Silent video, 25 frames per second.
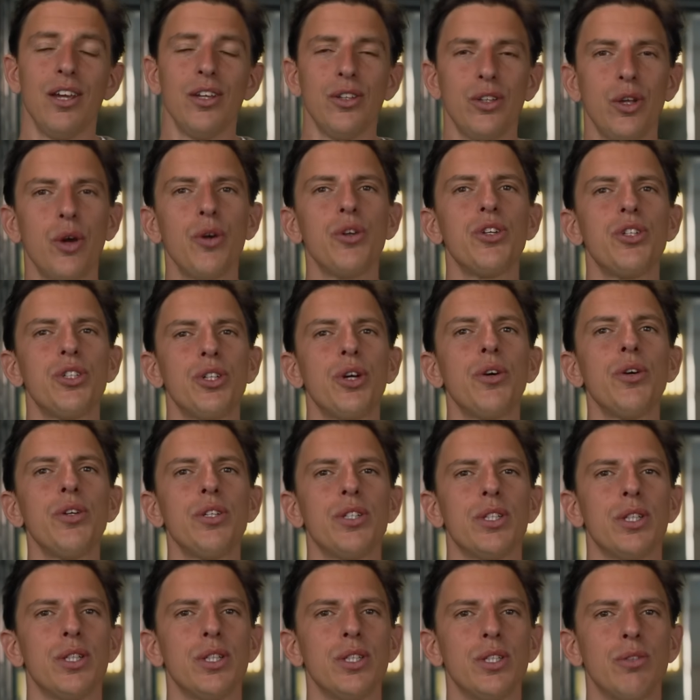Those
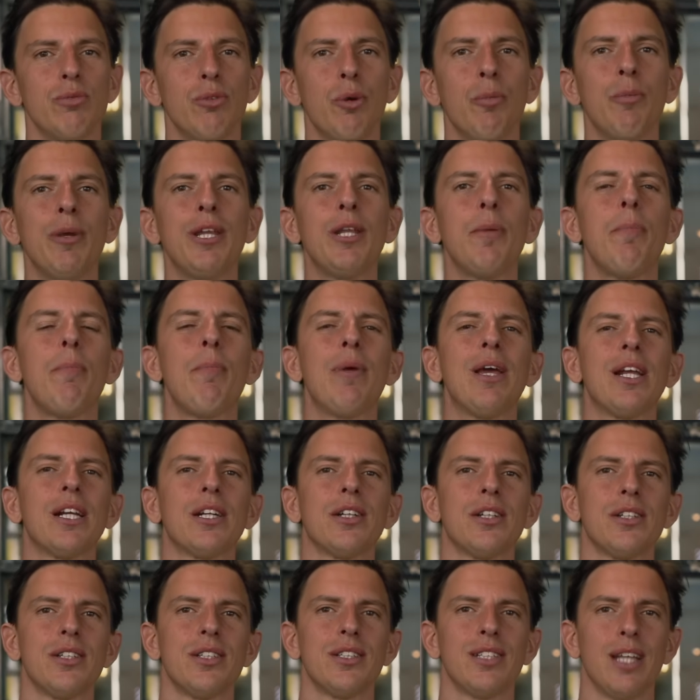choices will be the
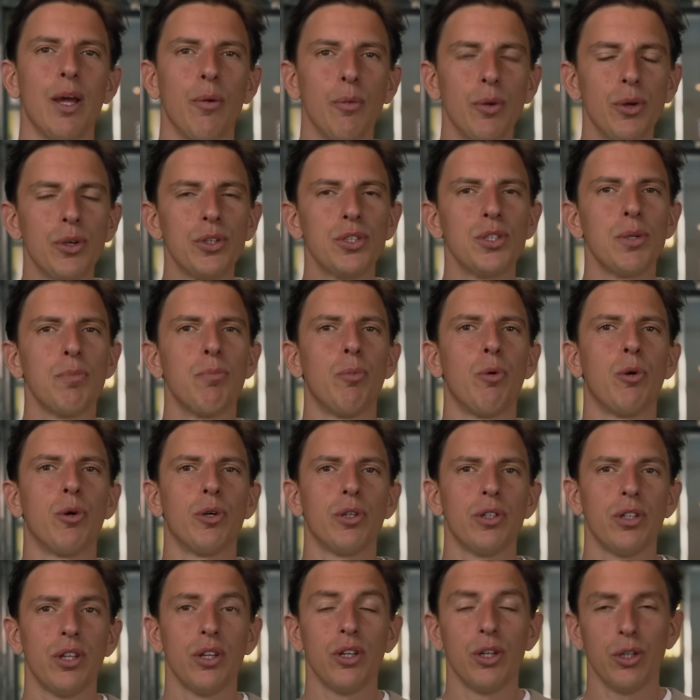pillars that will
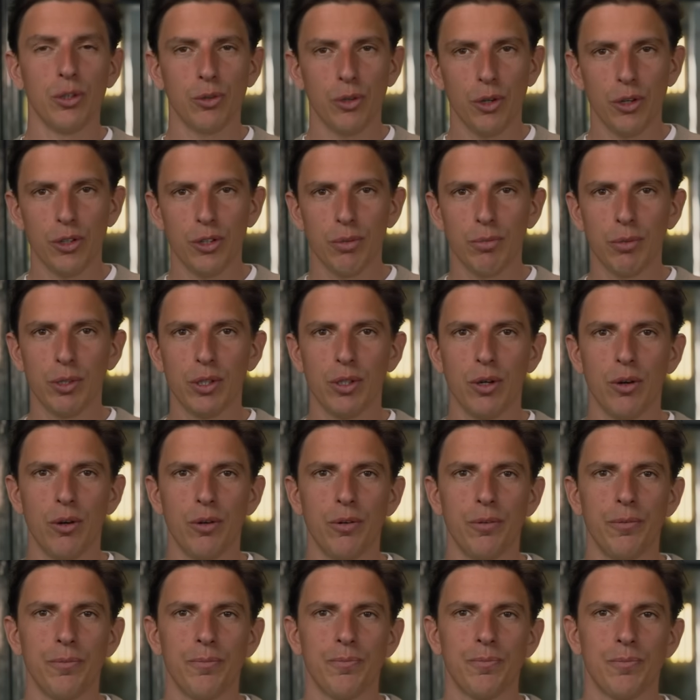support your ultimate
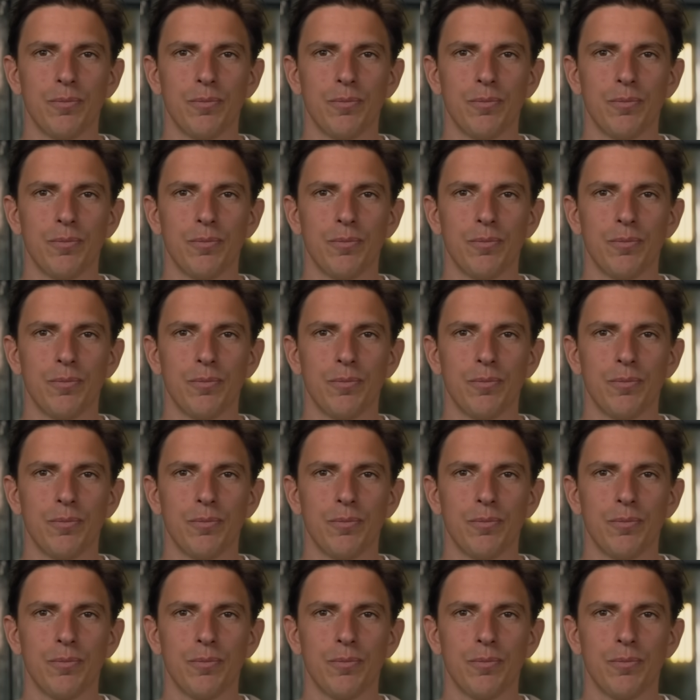goal.